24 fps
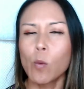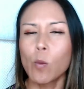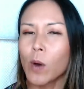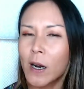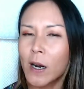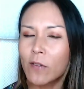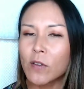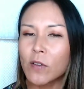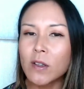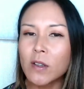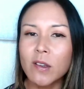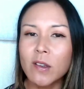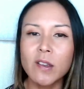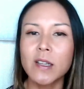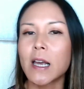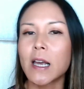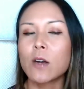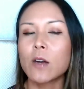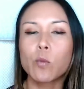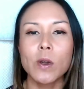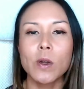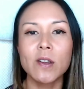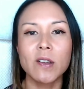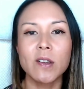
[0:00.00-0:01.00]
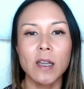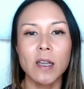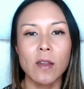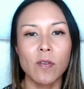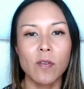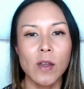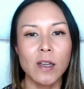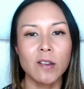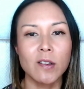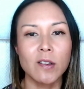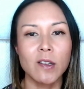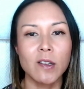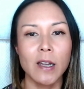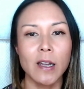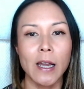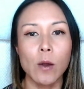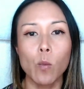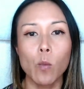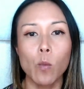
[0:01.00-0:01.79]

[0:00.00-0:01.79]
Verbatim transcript: What if instead we say things like,